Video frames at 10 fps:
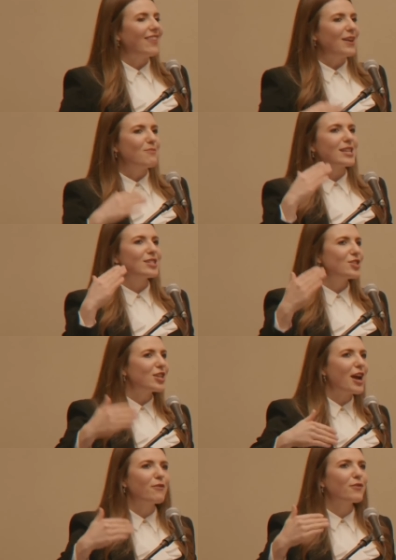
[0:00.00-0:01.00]
and they
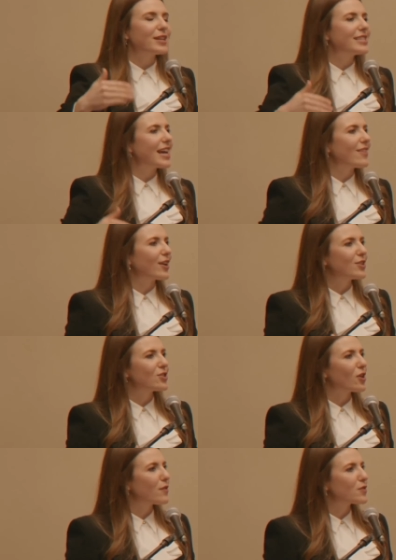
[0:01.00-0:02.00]
messaged every day that
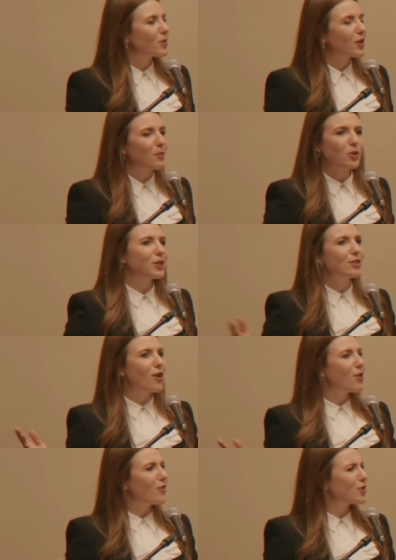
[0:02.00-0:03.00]
conservatives were going to put these
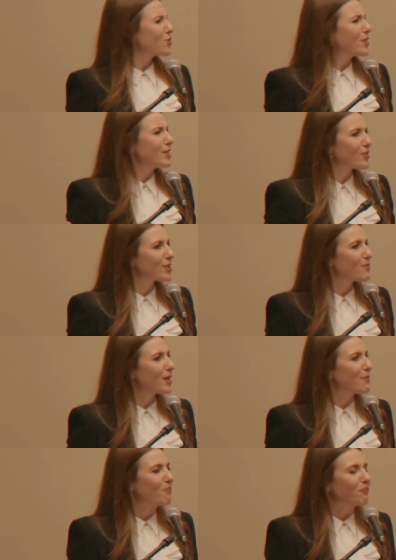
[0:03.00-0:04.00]
all on the streets or
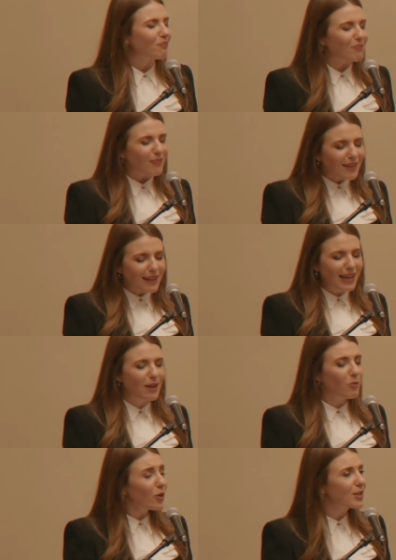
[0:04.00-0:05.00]
something.
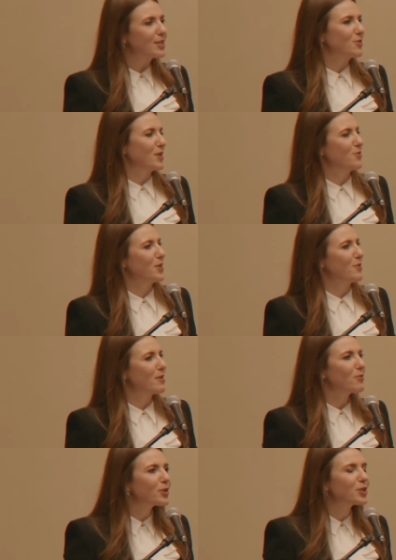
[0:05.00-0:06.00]
And it worked in
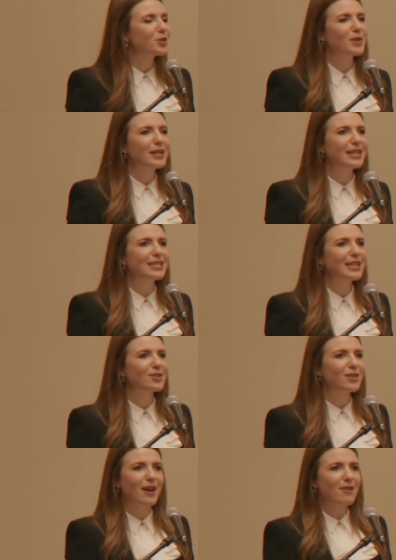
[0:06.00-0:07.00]
2021. It worked in
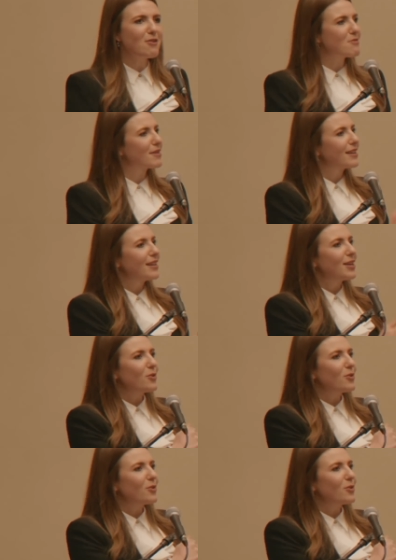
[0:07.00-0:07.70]
2019. So I thought, oh,